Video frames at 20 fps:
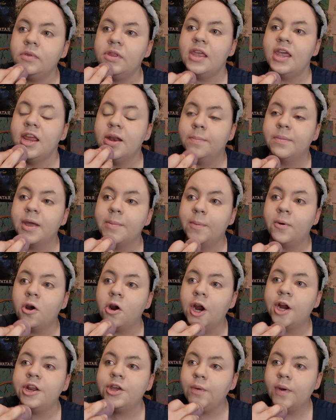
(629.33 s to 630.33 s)
in my
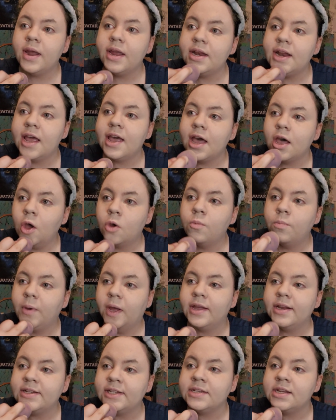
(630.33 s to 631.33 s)
party right now,
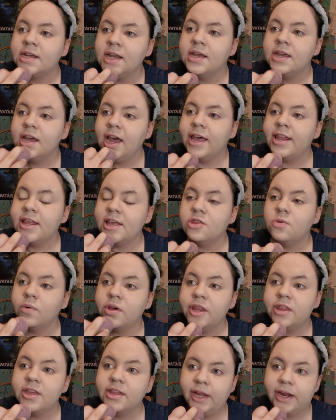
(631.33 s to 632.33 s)
but I think the
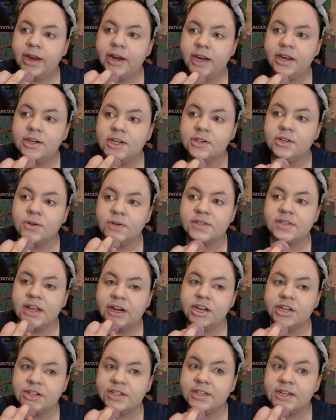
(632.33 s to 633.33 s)
one thing that I need to do is
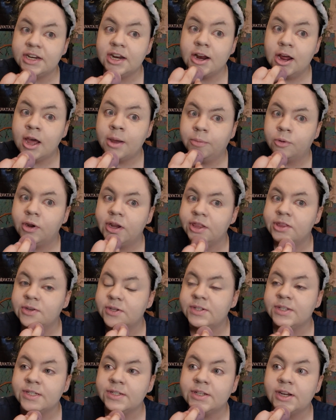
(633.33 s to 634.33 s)
that I just need to upgrade their
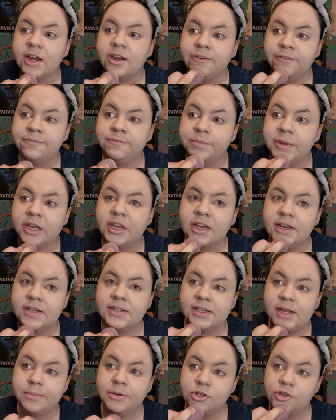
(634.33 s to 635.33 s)
stuff,
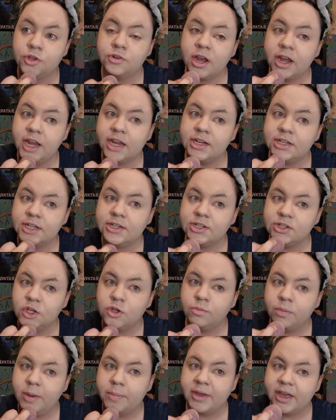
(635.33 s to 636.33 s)
because I've been trying to
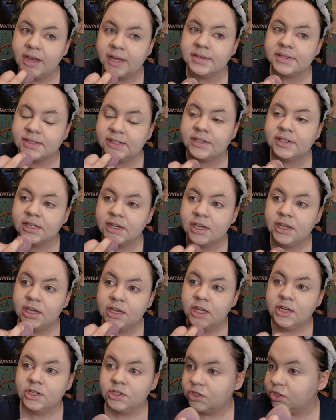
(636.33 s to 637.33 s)
do my best
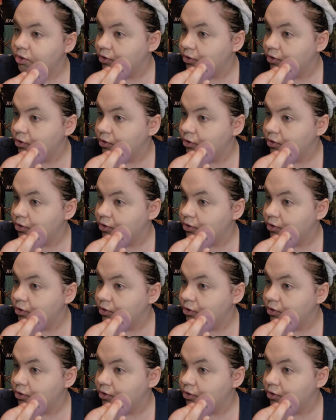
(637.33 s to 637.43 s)
to